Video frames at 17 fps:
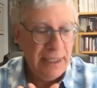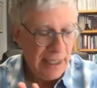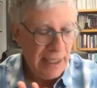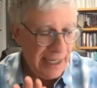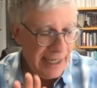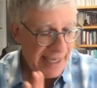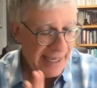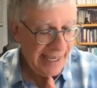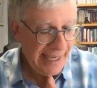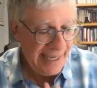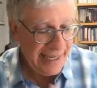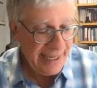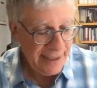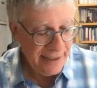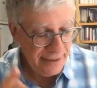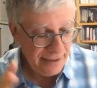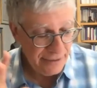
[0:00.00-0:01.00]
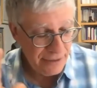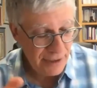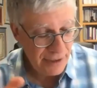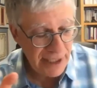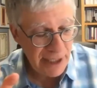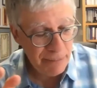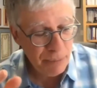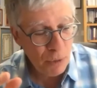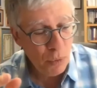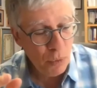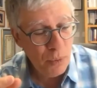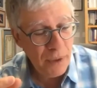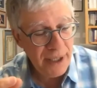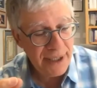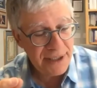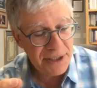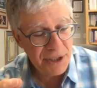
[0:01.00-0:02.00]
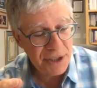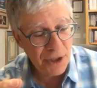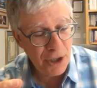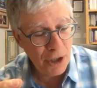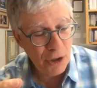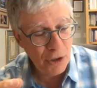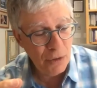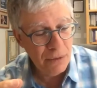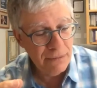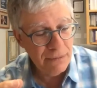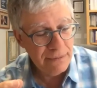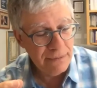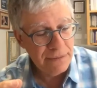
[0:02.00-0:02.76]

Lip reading: I had a couple weeks ago